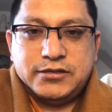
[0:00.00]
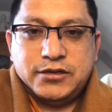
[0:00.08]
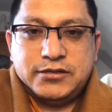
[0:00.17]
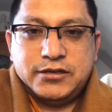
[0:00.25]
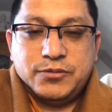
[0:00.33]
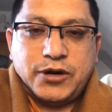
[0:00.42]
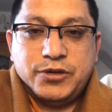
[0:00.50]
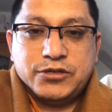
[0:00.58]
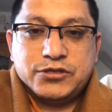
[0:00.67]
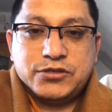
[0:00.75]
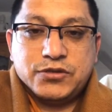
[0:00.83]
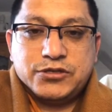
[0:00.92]
there will be
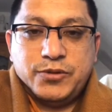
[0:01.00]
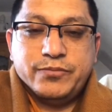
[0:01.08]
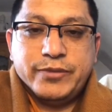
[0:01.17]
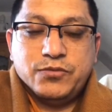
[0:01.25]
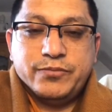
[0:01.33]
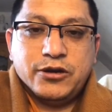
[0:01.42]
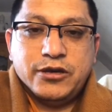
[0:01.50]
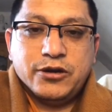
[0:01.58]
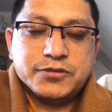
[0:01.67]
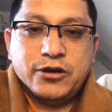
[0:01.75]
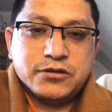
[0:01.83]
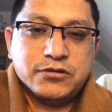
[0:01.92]
so many
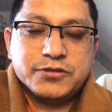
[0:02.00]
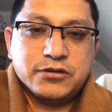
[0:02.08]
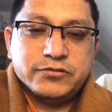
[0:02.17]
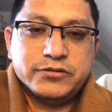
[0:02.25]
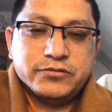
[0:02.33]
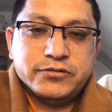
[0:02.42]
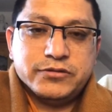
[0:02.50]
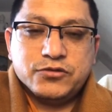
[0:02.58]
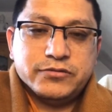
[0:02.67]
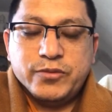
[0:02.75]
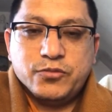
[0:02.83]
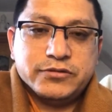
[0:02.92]
obstacles and
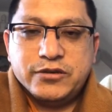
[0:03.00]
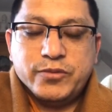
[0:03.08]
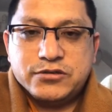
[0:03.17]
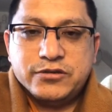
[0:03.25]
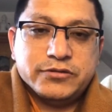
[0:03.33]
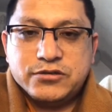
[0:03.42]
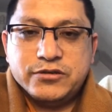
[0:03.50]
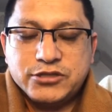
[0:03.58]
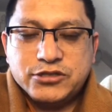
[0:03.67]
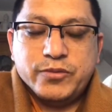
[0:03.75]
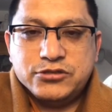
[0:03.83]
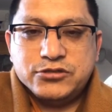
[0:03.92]
so many
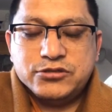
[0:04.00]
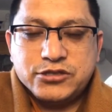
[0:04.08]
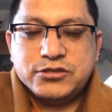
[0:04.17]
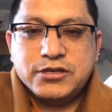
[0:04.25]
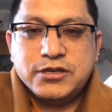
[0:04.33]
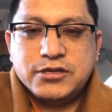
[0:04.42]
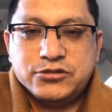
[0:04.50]
distractions